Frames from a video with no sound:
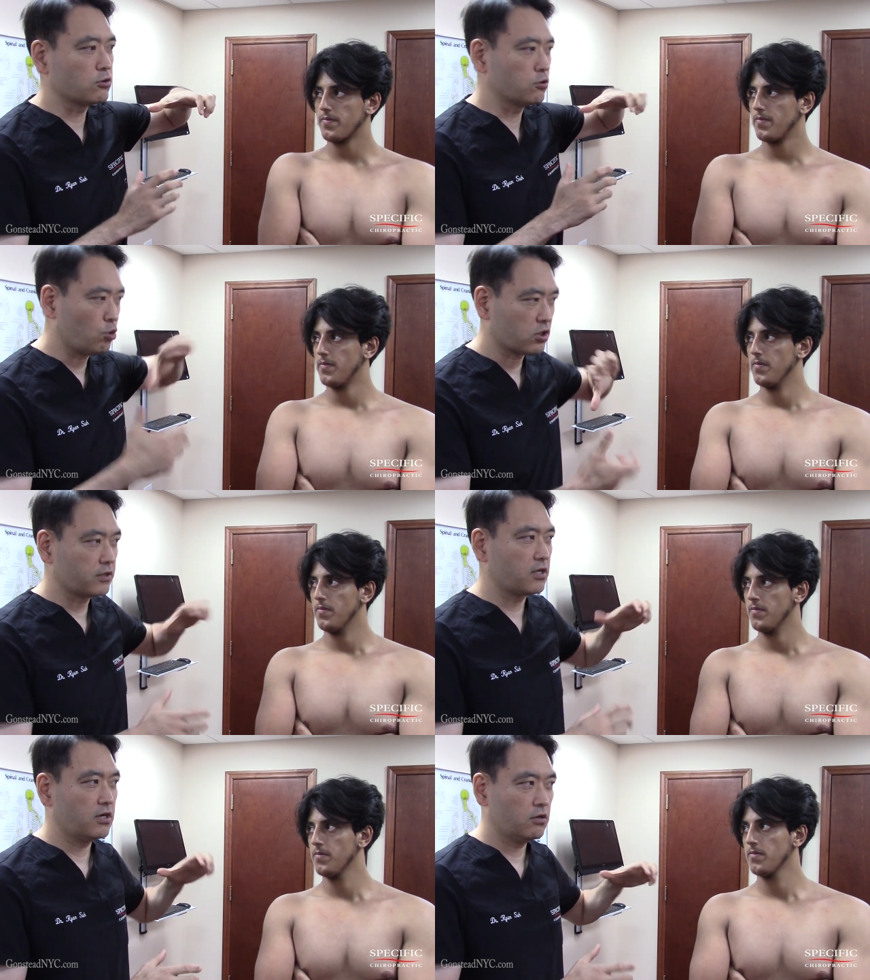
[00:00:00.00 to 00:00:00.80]
Speaker 1: it's loading up
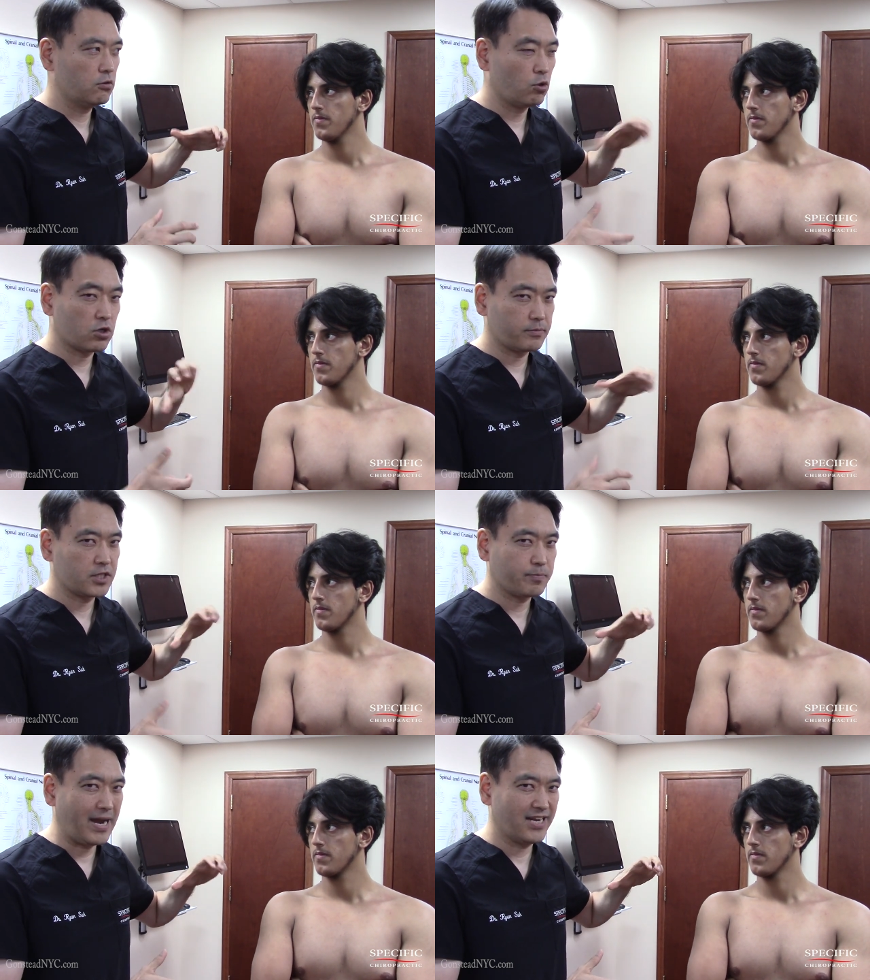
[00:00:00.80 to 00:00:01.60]
the
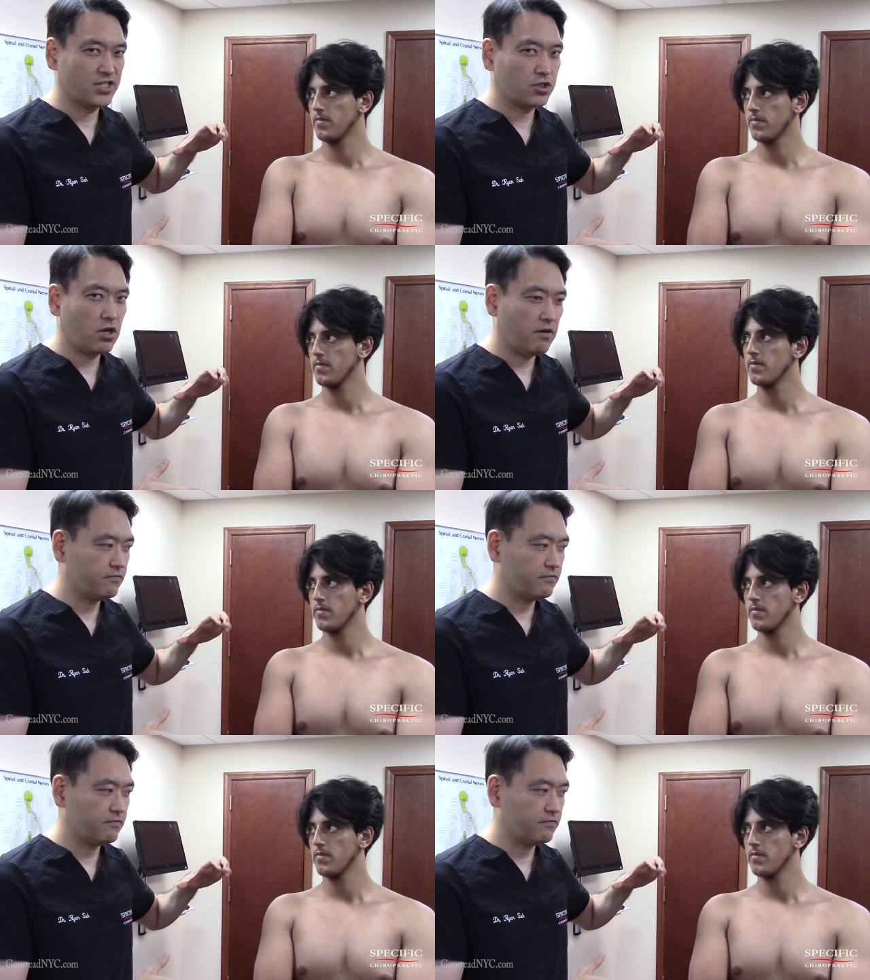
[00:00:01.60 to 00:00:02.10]
spine itself.